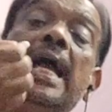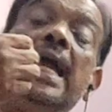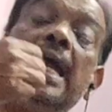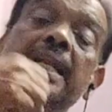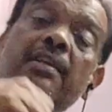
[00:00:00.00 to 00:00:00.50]

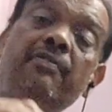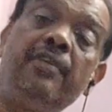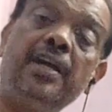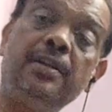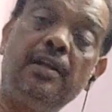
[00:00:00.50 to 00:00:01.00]
and the
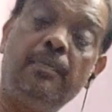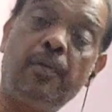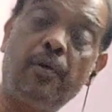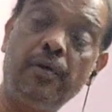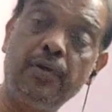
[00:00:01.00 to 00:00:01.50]
final
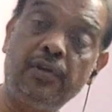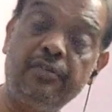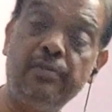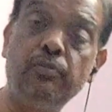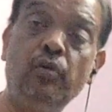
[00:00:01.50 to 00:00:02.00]
point
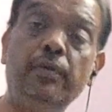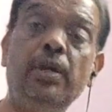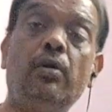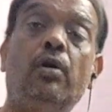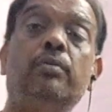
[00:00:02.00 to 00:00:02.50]
of a
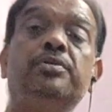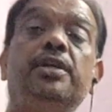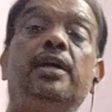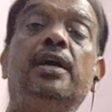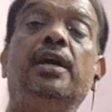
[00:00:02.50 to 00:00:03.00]
moving
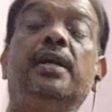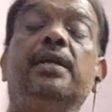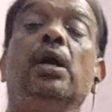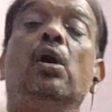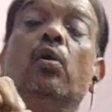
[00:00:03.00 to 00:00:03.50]

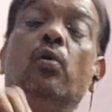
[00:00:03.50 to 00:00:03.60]
object